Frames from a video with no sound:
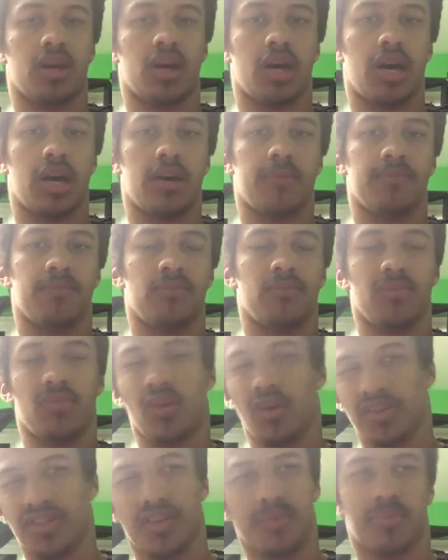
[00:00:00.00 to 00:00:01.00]
um,
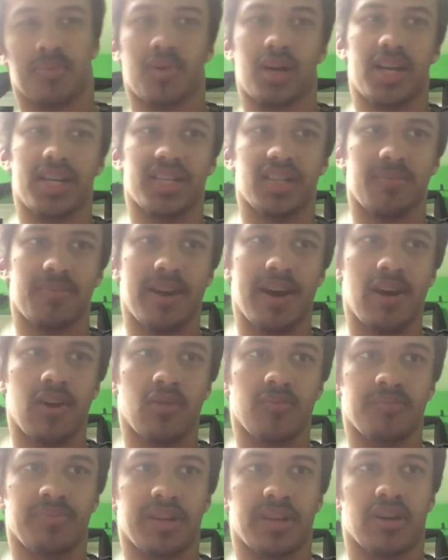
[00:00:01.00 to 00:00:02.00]
not surprised
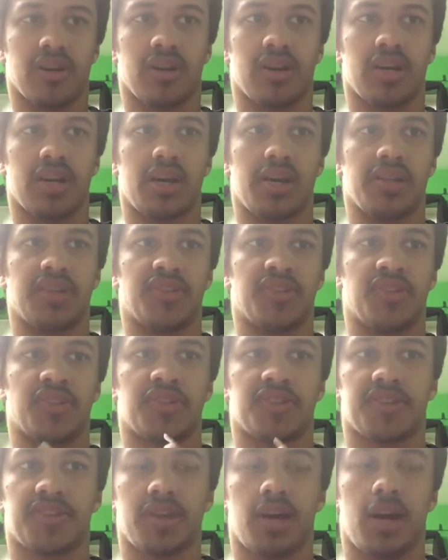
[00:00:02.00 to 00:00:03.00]
about
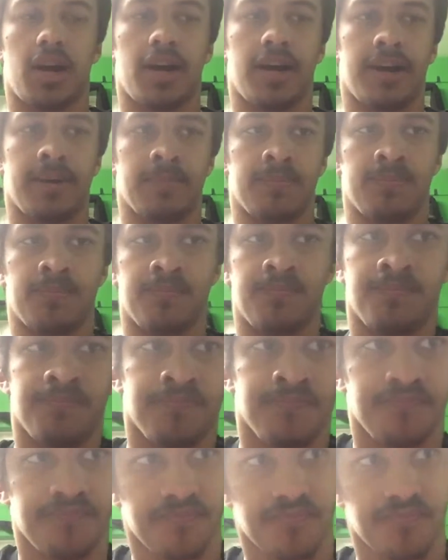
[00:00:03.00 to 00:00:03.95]
because, um,